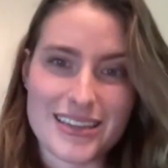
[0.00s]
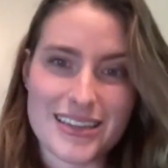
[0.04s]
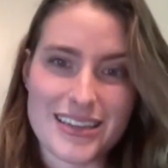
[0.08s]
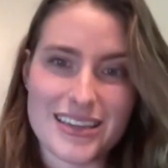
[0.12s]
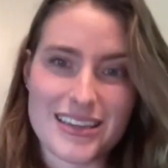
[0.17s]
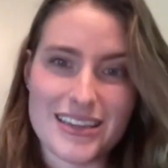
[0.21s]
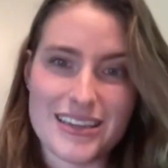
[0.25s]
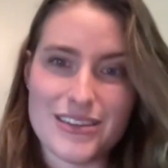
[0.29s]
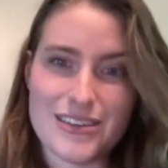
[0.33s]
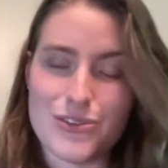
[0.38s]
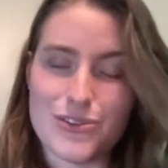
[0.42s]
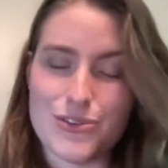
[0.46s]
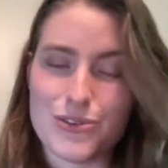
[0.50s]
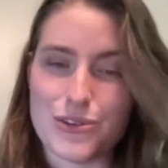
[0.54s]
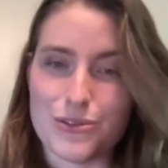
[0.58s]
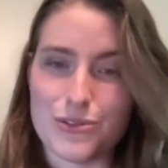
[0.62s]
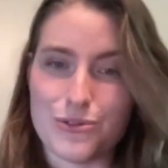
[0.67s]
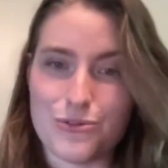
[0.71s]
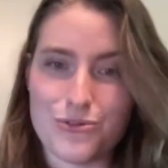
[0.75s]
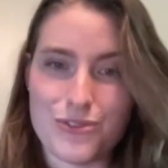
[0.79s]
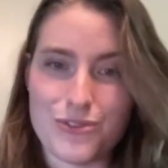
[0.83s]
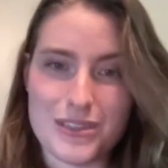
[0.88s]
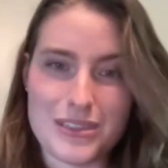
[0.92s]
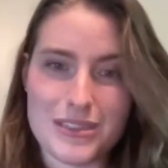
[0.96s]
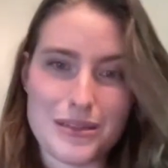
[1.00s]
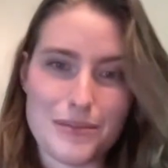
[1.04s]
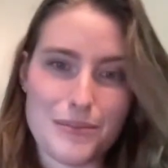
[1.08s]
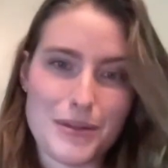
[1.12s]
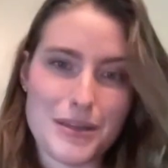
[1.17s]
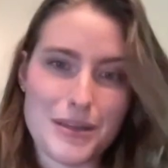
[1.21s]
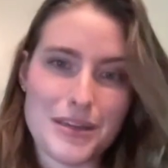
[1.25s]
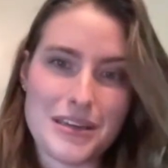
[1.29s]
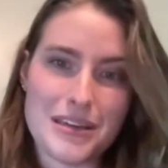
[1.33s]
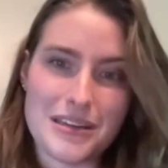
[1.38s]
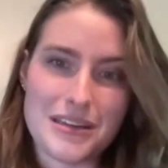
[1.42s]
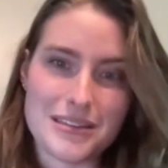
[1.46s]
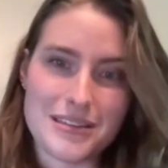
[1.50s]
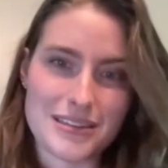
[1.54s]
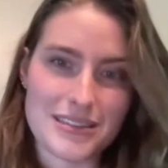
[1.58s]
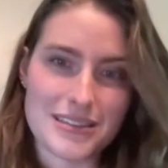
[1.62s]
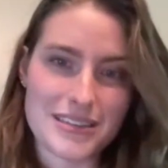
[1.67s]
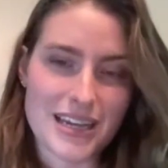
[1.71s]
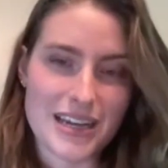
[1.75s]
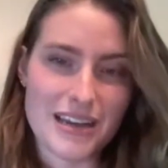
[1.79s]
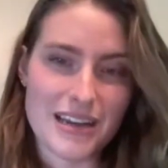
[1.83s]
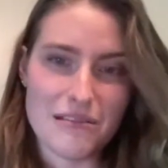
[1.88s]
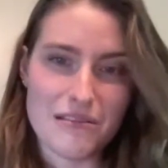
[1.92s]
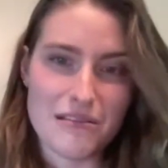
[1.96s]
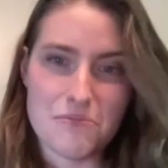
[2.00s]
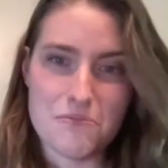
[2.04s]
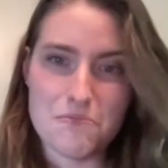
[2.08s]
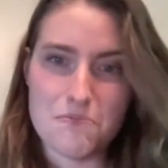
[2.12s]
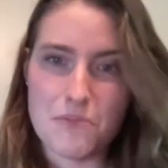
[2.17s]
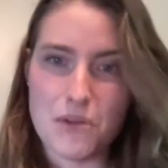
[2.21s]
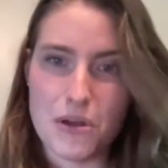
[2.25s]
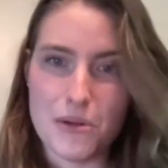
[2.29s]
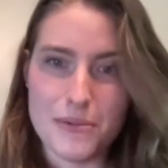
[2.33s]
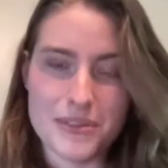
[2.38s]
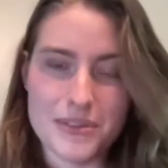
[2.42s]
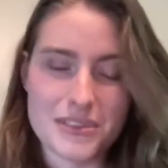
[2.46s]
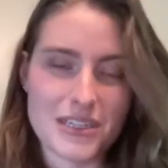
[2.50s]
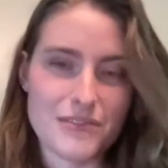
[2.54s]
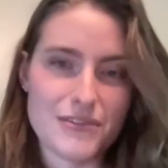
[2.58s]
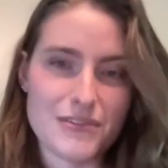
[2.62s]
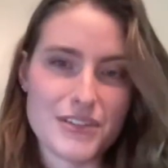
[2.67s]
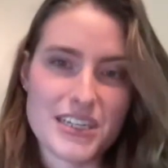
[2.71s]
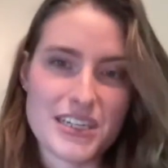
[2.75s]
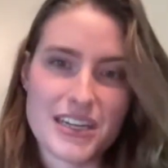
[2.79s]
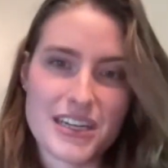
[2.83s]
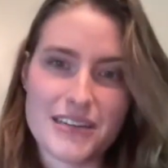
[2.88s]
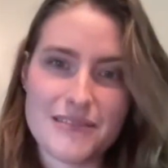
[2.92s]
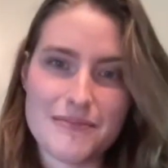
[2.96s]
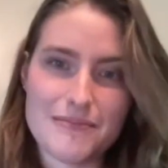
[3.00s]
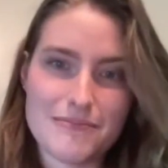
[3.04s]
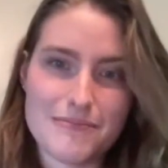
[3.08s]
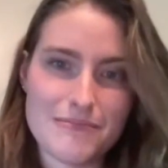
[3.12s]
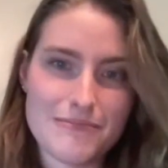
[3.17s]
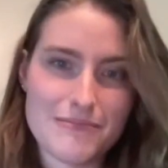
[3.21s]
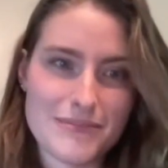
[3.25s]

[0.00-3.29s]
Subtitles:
you could feasibly get into town almost every night.